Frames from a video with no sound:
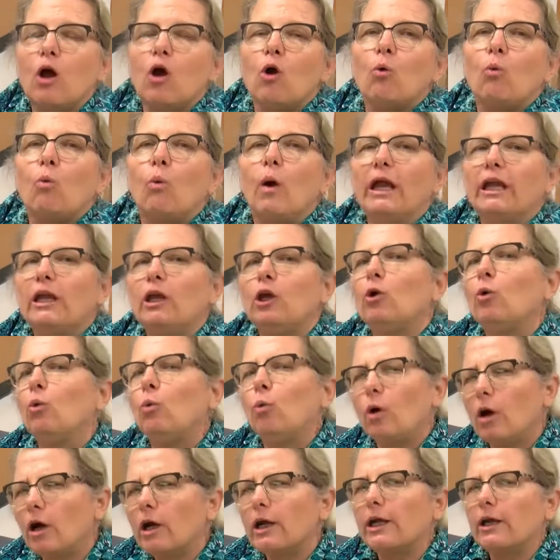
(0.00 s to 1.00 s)
When you
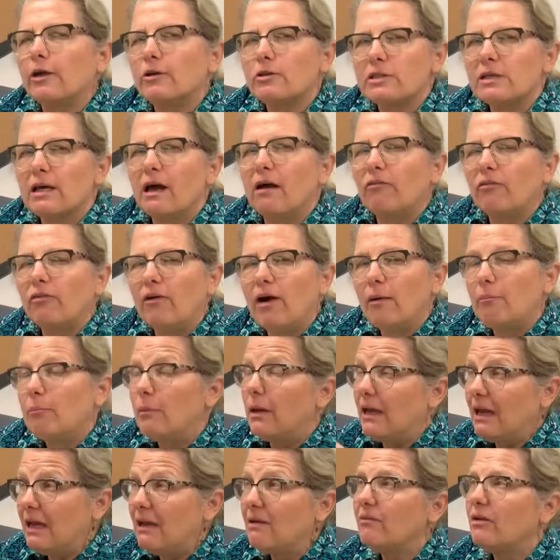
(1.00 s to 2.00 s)
work yourself up,
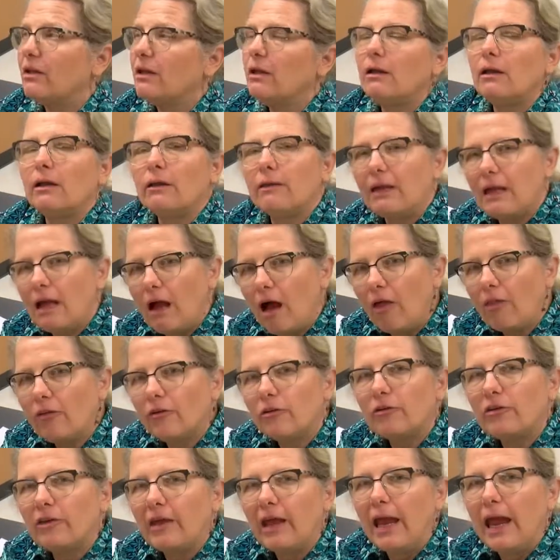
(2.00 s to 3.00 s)
even the
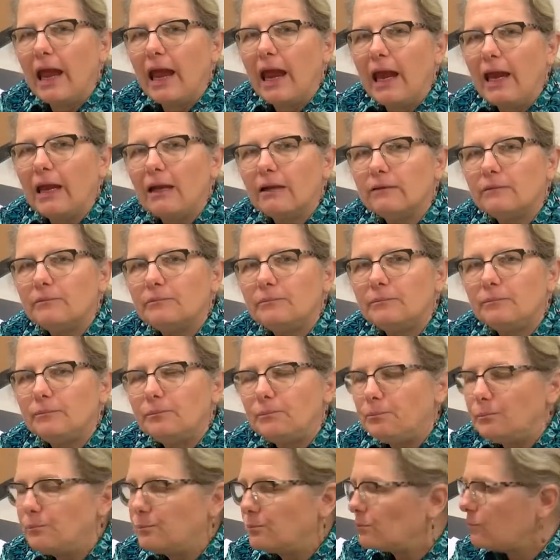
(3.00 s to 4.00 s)
other day,
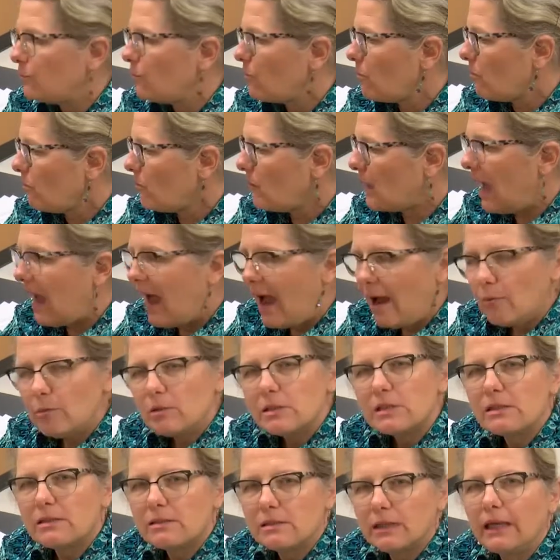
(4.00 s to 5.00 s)
I
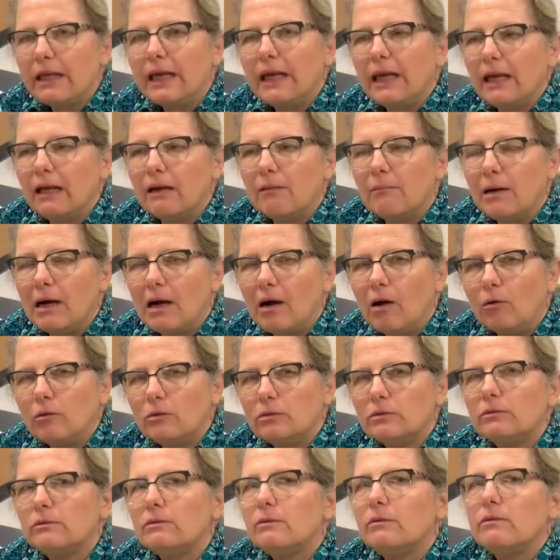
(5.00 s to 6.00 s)
was thinking about
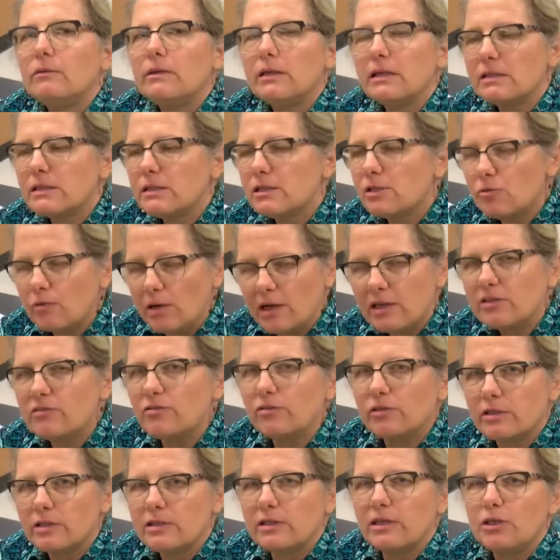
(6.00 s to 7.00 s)
this
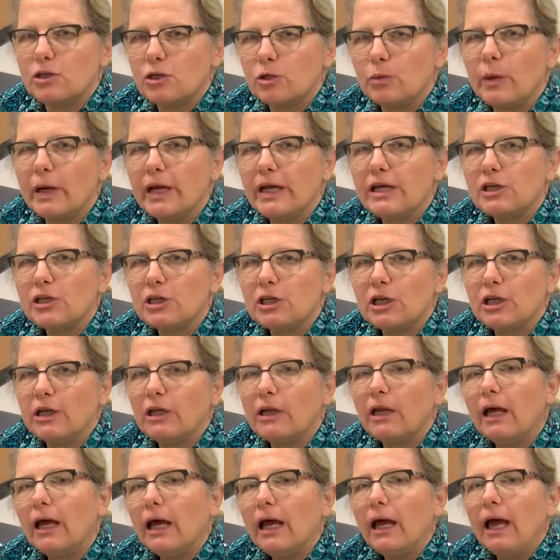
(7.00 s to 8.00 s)
stressful situation
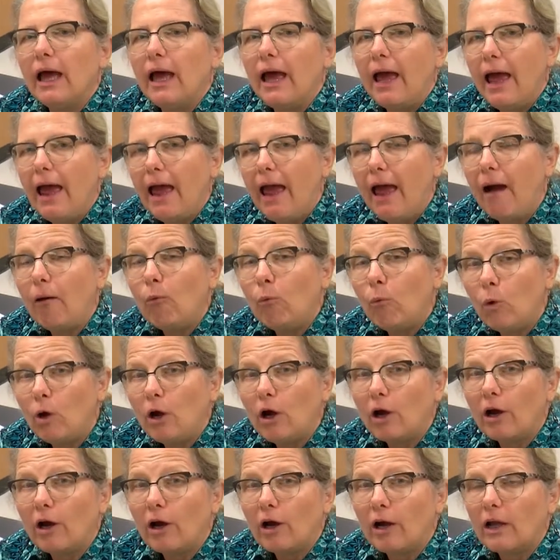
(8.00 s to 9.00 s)
at
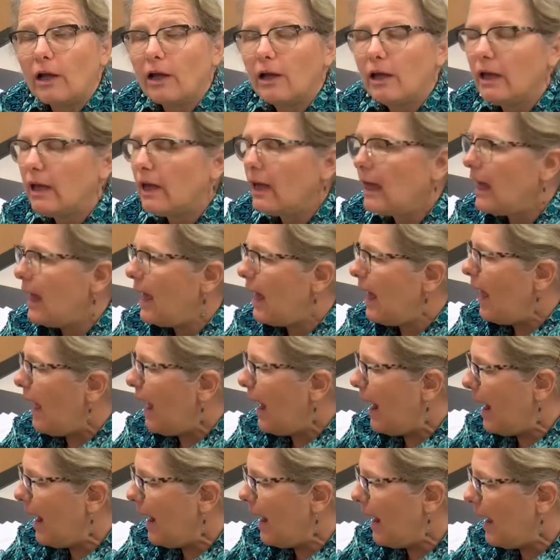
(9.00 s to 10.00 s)
work,
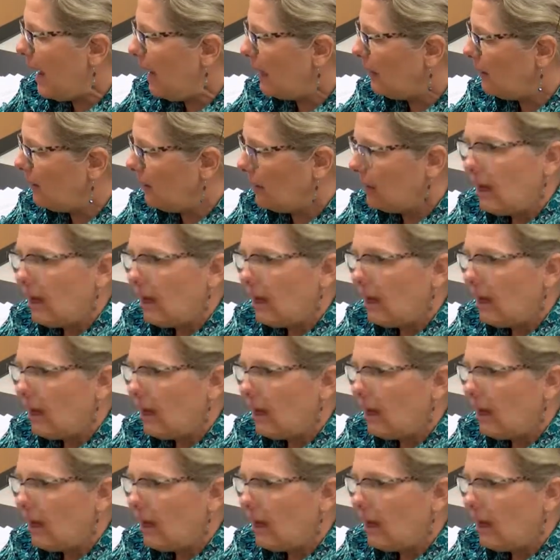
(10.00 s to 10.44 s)
and